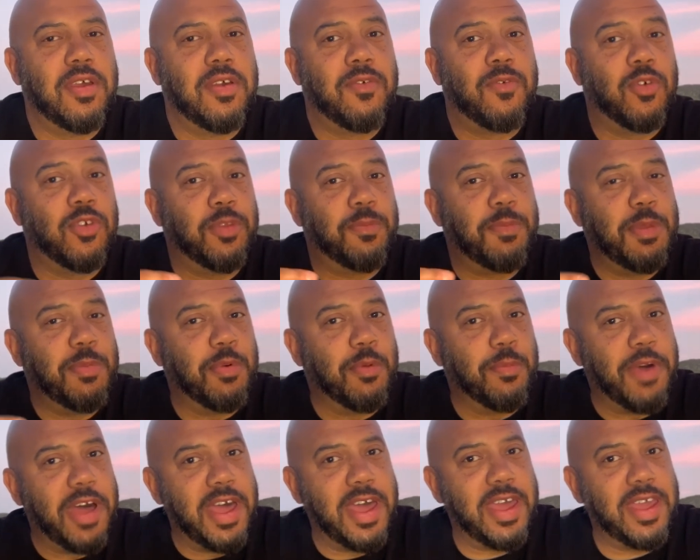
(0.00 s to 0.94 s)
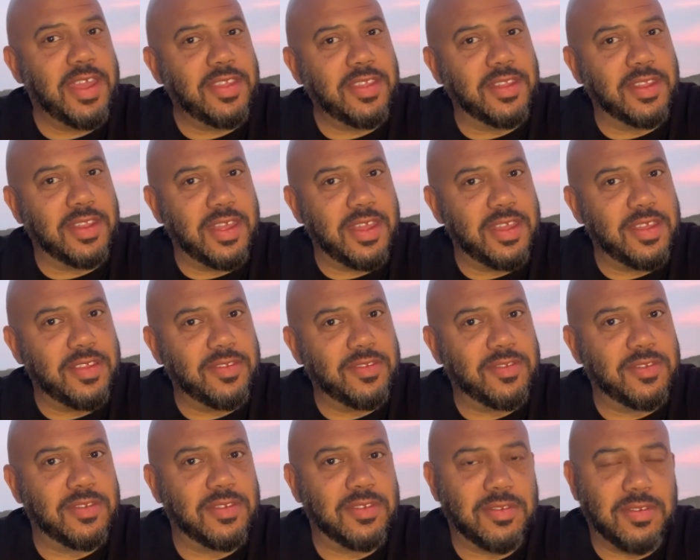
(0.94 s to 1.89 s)
for the people behind the
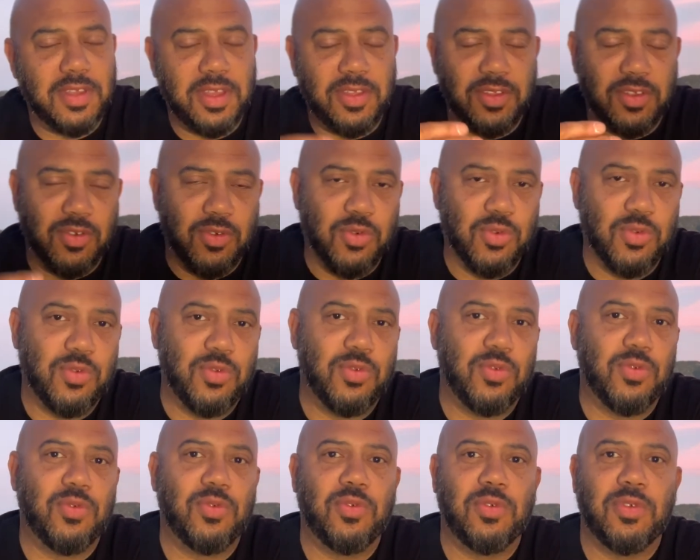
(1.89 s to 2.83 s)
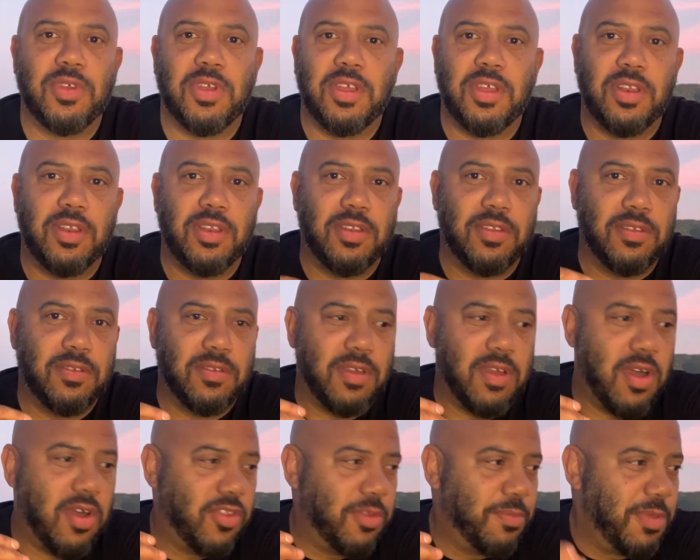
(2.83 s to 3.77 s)
lens and the crew and
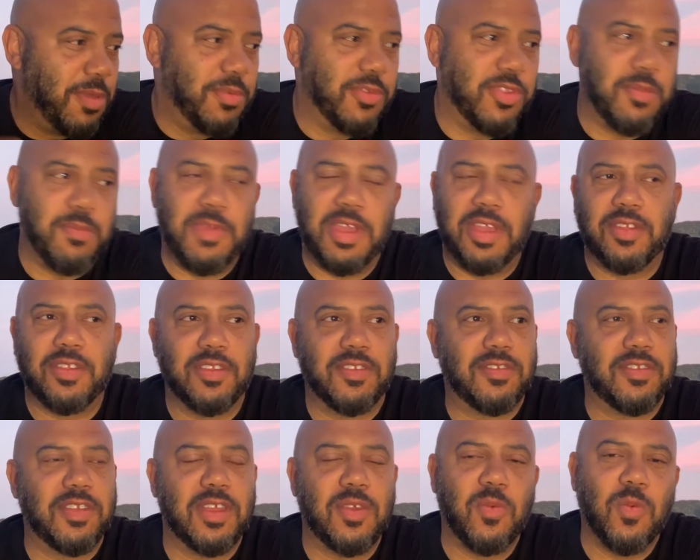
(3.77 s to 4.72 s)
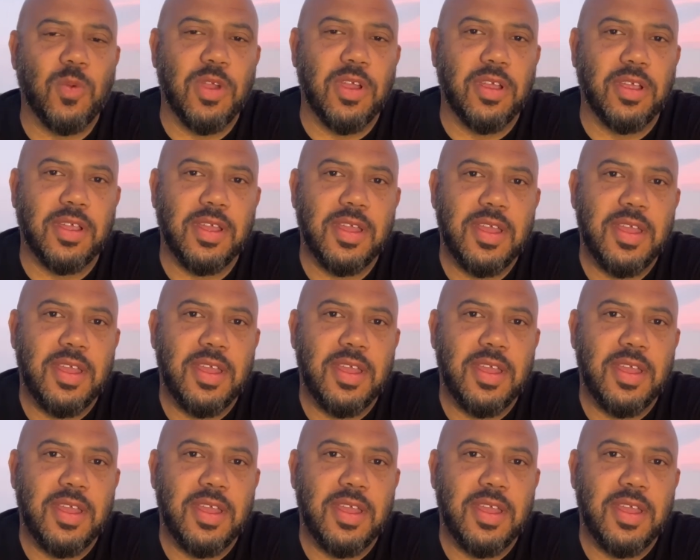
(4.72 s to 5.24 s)
all the people that make this thing work,